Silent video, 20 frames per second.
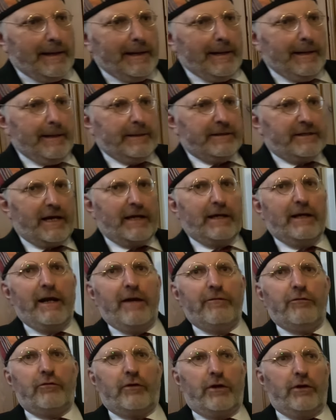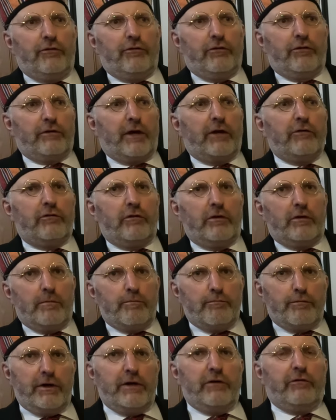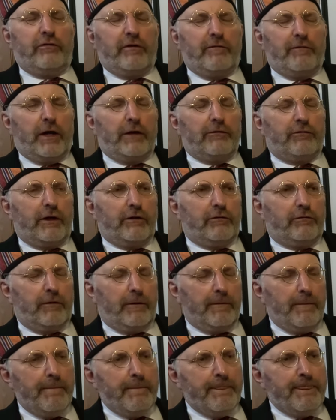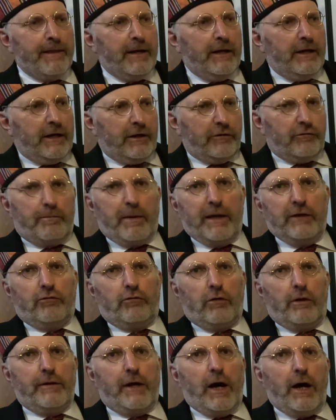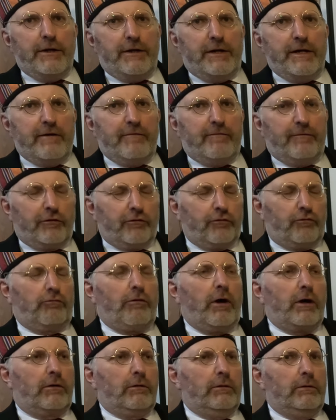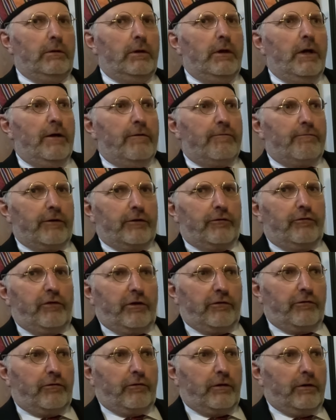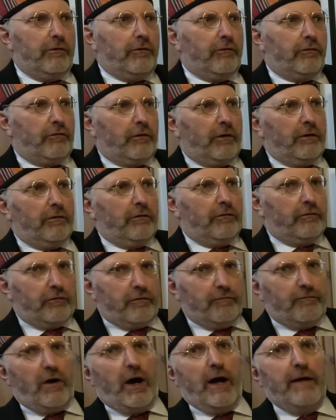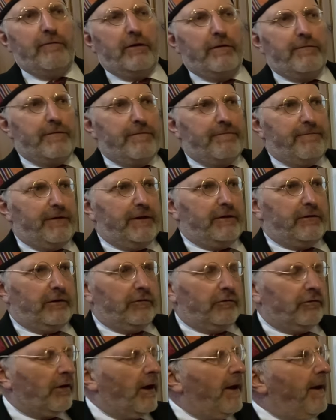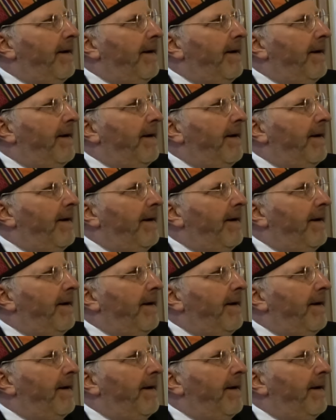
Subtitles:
Danilevsky suggested that British civilization is based on the idea of the struggle for existence and survival of the fittest.